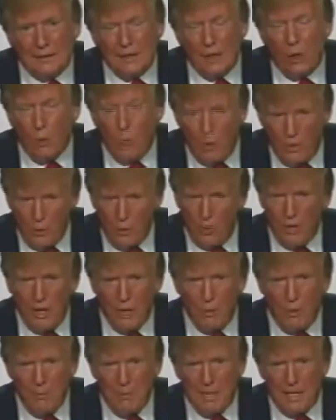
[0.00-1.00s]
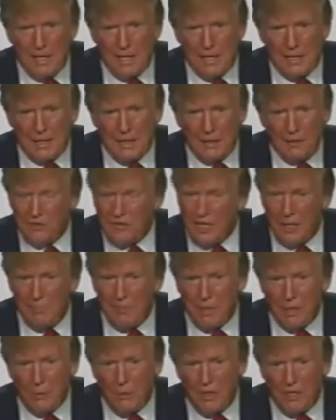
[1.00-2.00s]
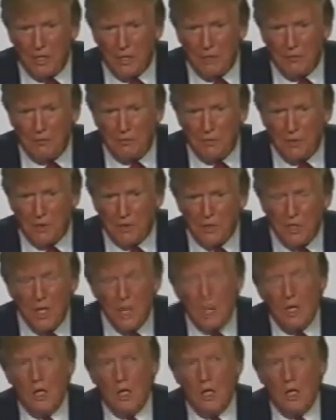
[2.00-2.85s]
Now, whether or not we make a deal, it's got to be a great deal for us.